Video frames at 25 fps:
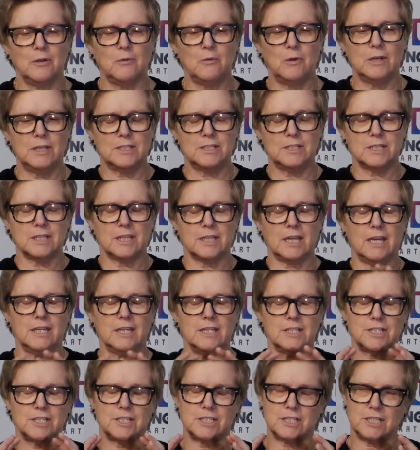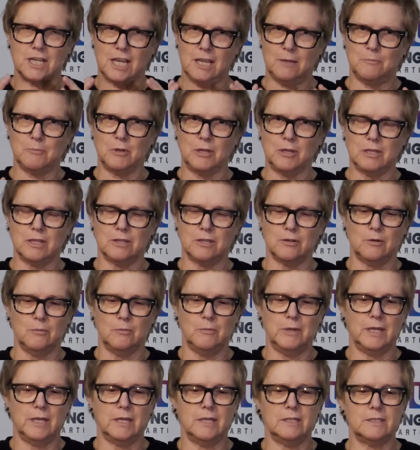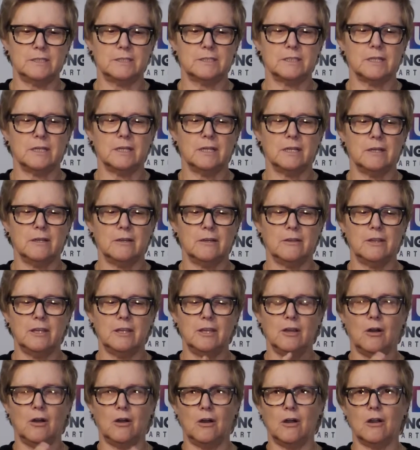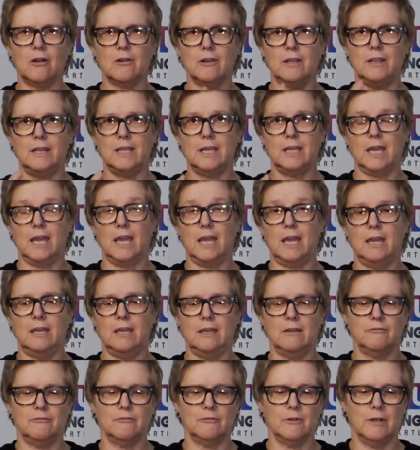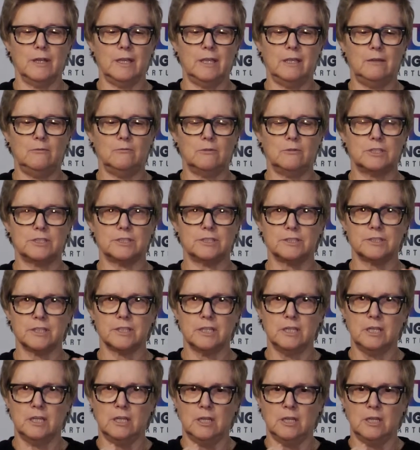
I wanted to kind of shape a little bit the R and the A of rain, which is